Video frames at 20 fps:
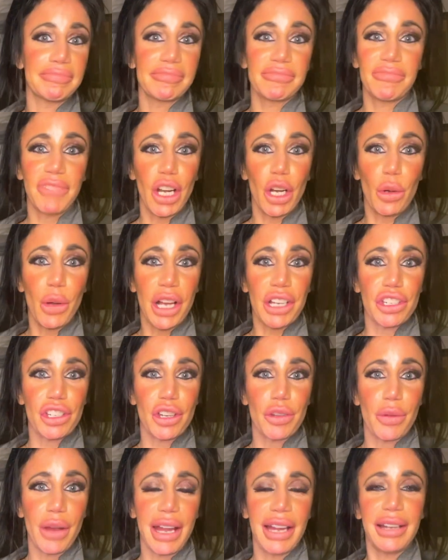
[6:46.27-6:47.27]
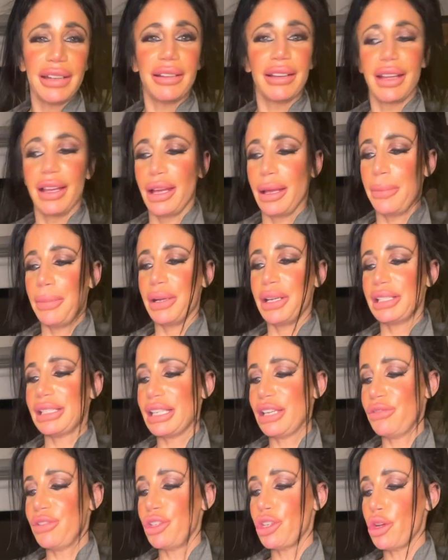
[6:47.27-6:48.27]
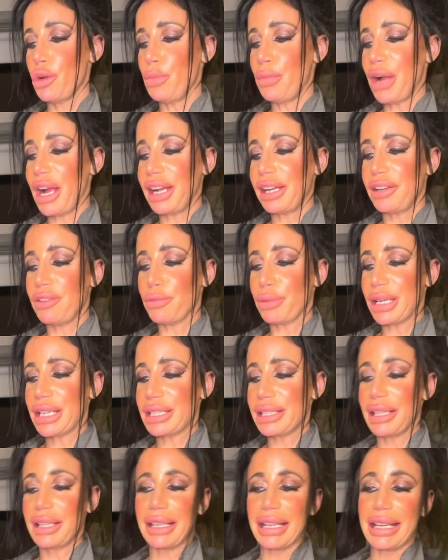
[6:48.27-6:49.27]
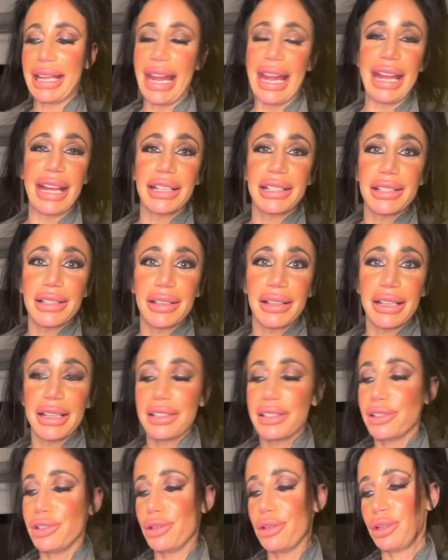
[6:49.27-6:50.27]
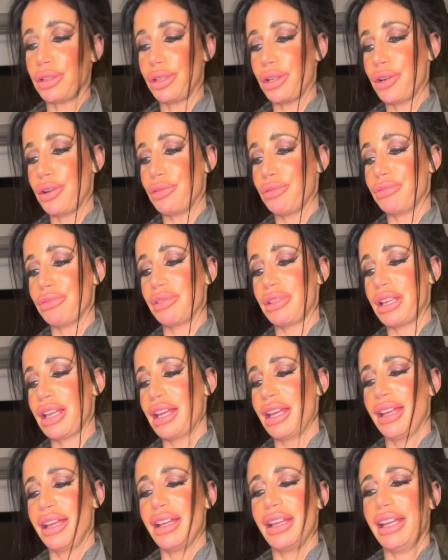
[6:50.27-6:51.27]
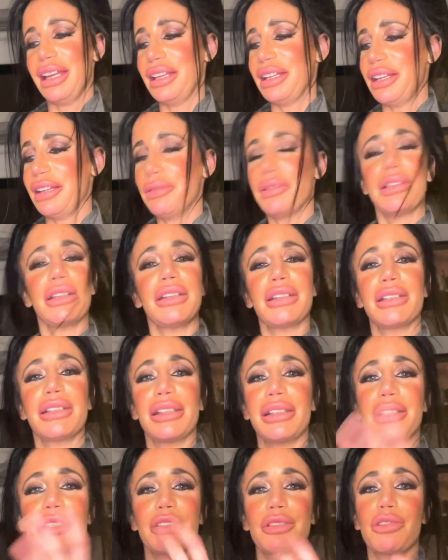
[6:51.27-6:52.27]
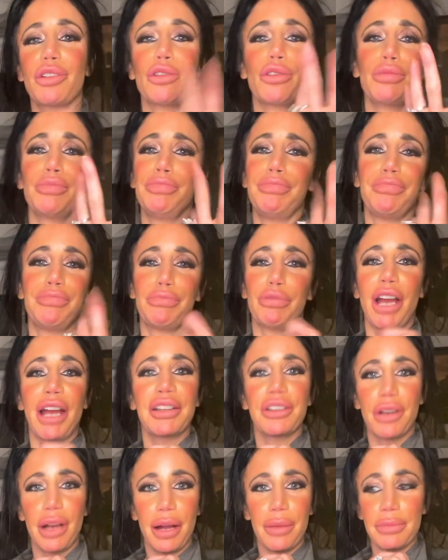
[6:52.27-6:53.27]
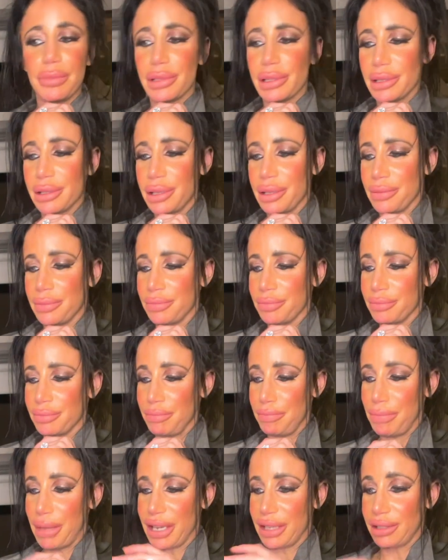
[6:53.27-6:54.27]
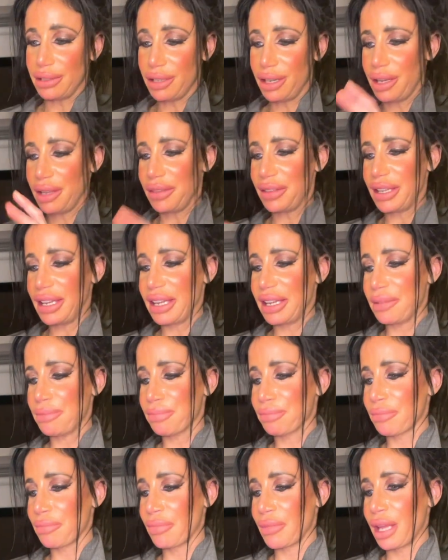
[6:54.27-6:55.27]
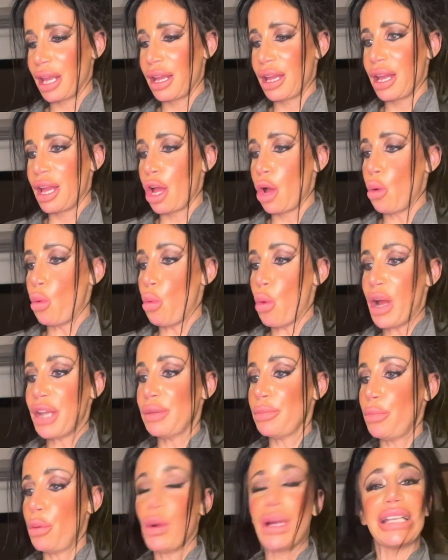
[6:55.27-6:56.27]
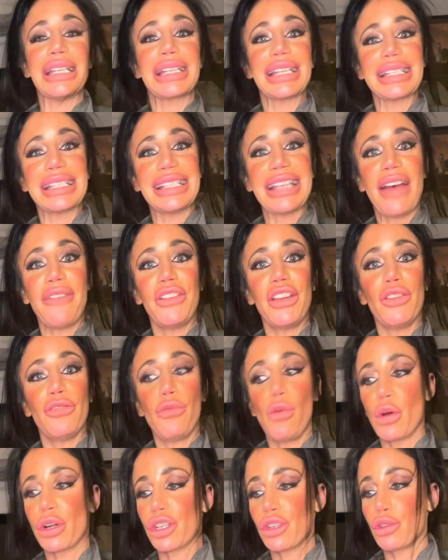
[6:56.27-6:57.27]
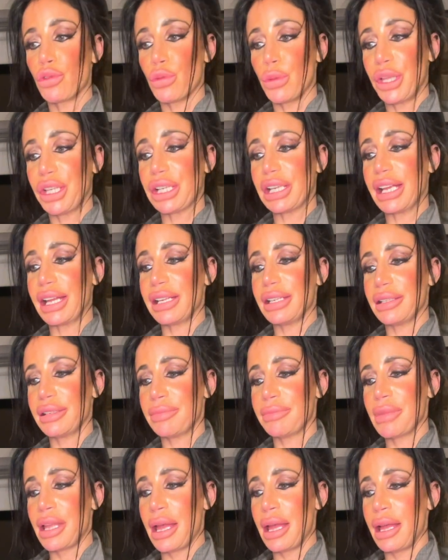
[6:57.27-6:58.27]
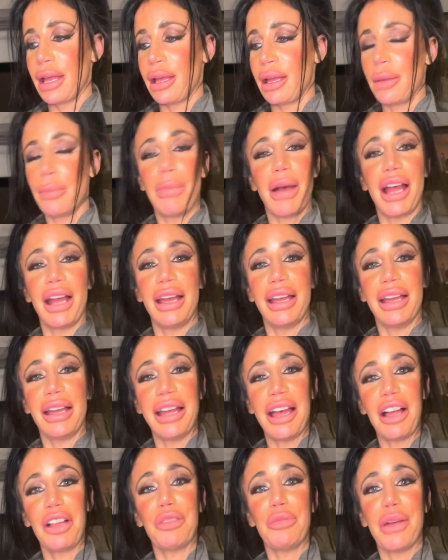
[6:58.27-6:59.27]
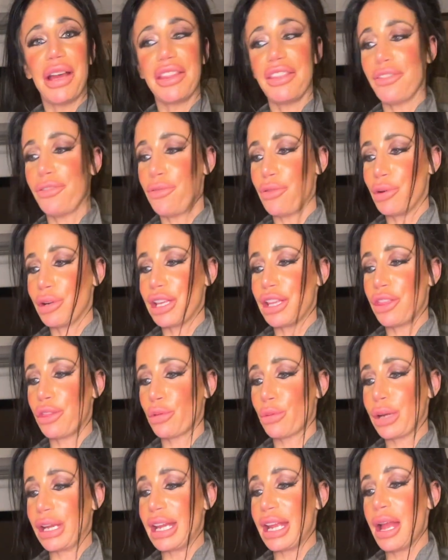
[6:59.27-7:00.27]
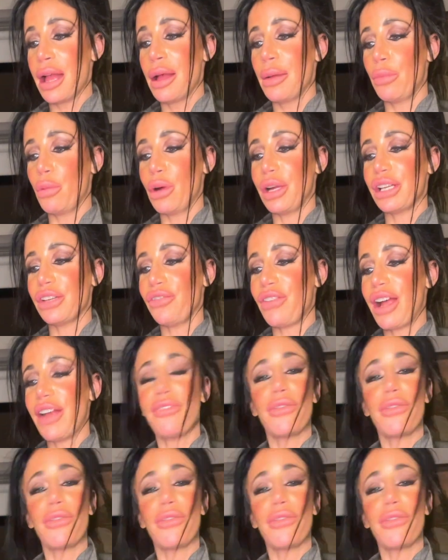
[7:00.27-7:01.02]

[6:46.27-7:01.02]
Fair question, right? Because even Joe Biden recently canceling student loan, it's breadcrumbs based on the 1.74 trillion held by the 43.5